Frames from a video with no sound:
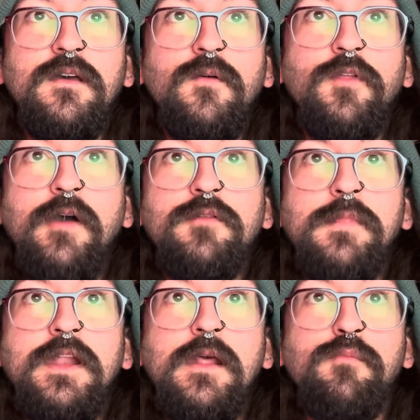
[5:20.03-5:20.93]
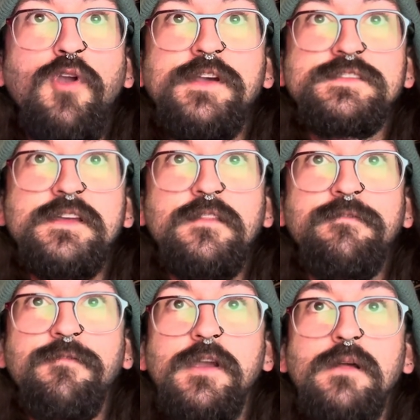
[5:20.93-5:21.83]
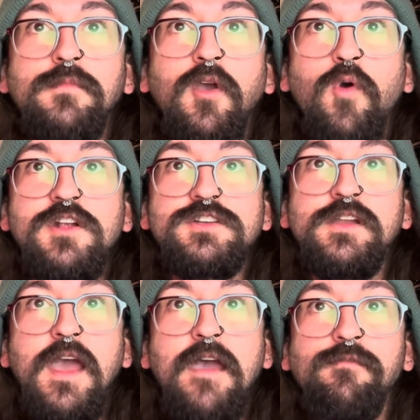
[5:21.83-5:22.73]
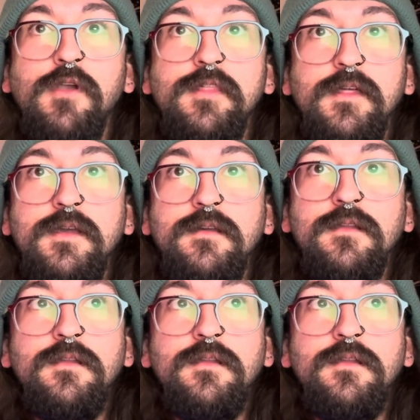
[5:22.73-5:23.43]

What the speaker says: Well, that would mean embracing the freedom to question everything